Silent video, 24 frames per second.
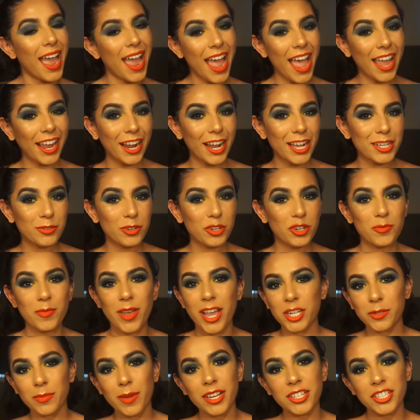Hi guys, welcome
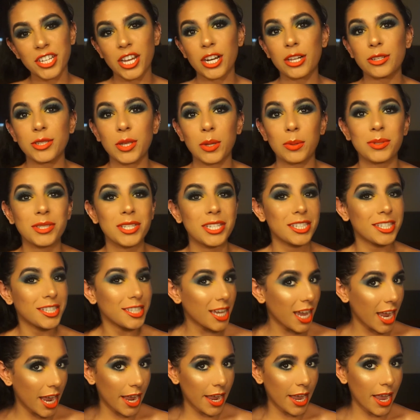back to my channel. So
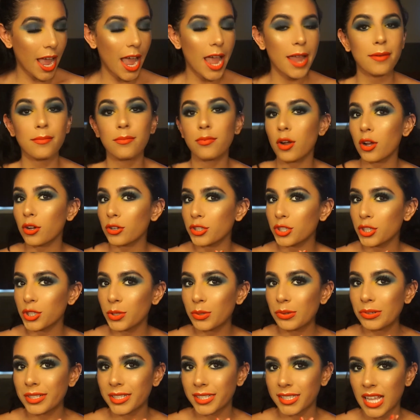today I brought
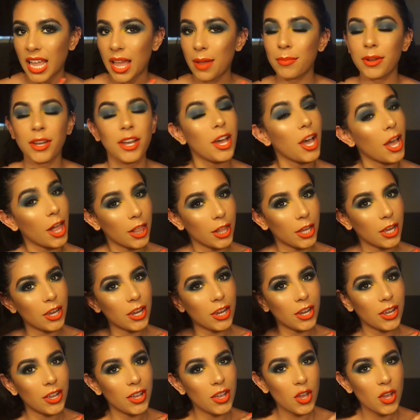you some color.